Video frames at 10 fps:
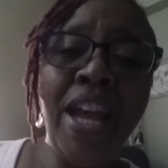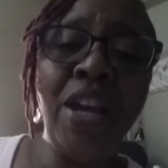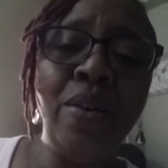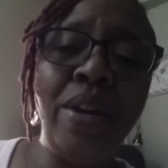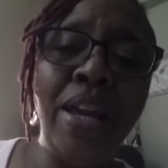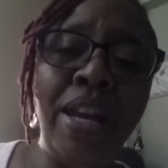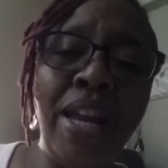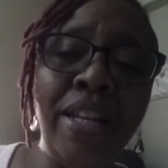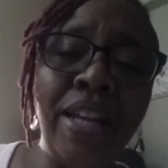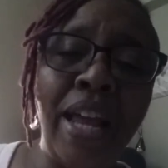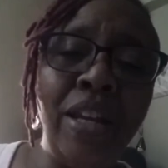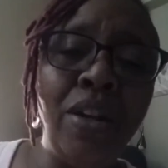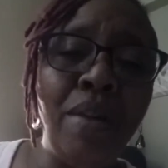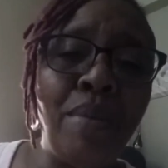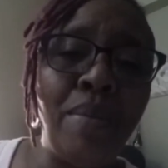And, and I
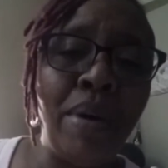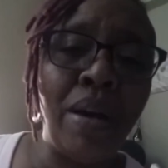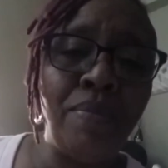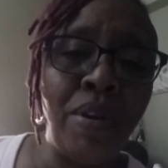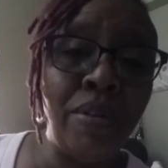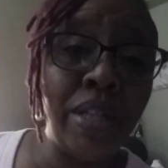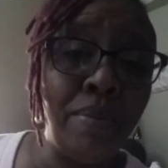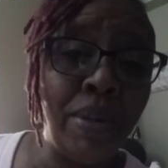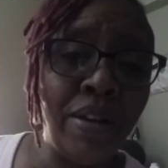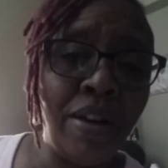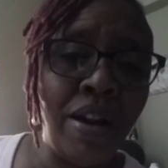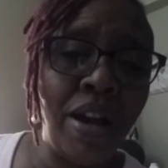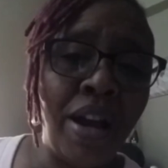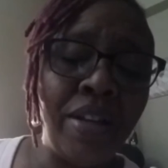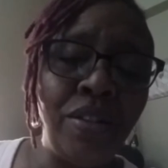look at my mom very deeply in her
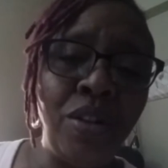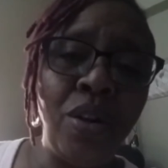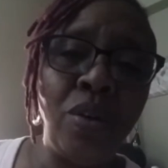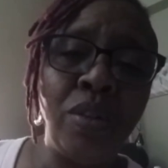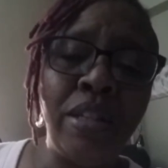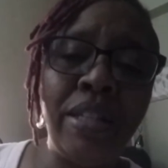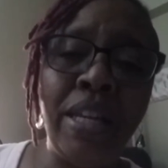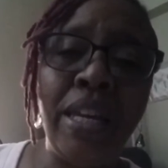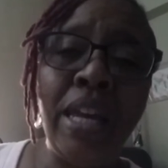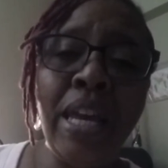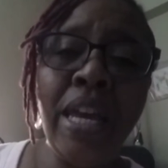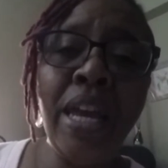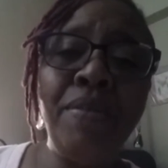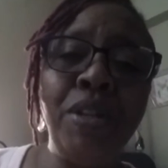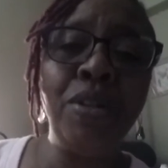eyes, to see
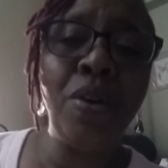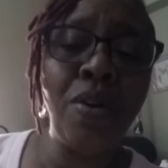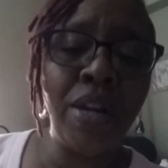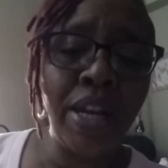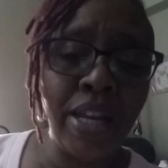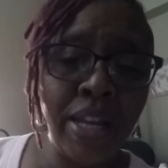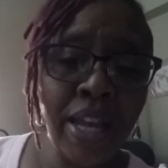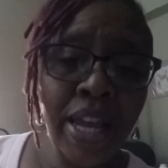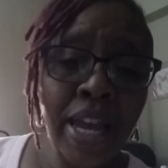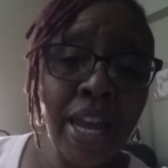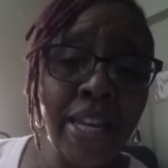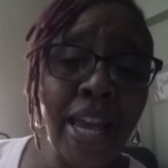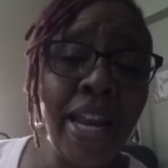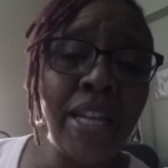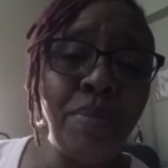if she's hurting, and
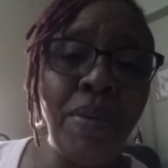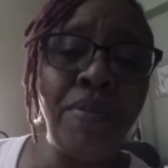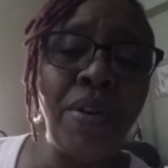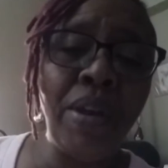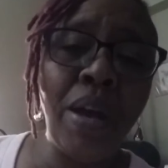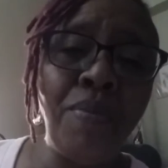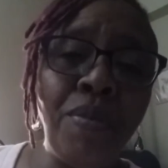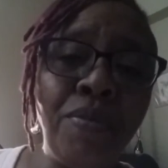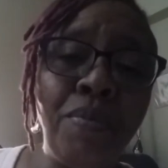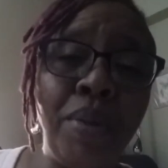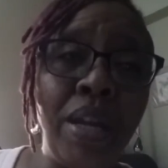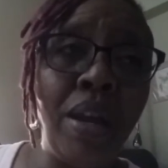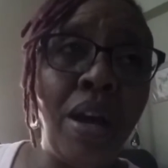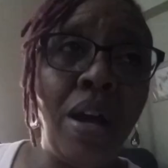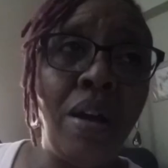that has been very helpful for
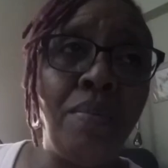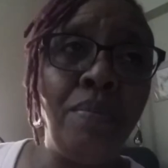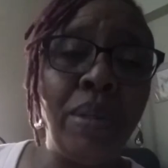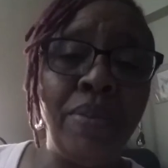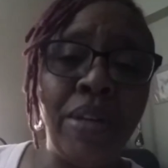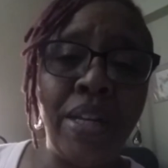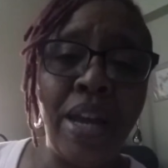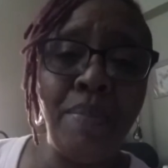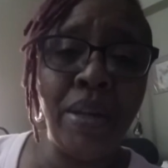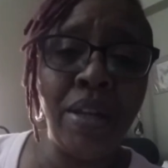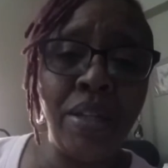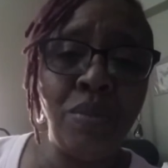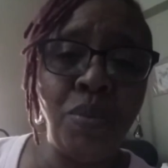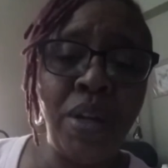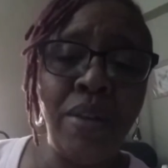me, believe it or not,
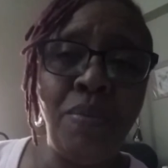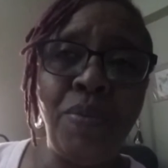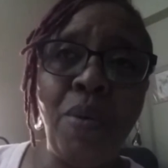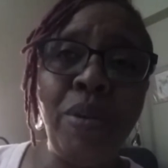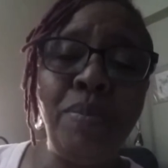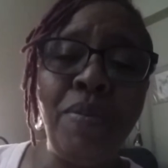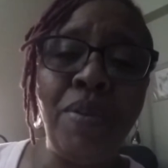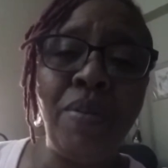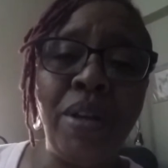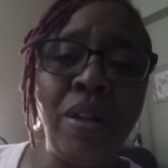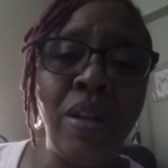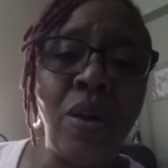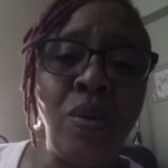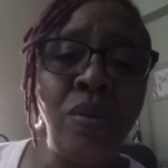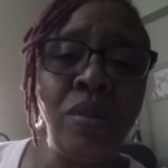because we've always been very
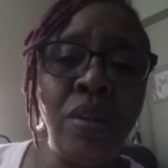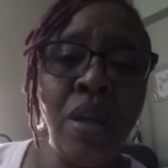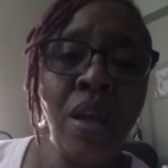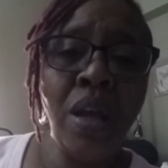close.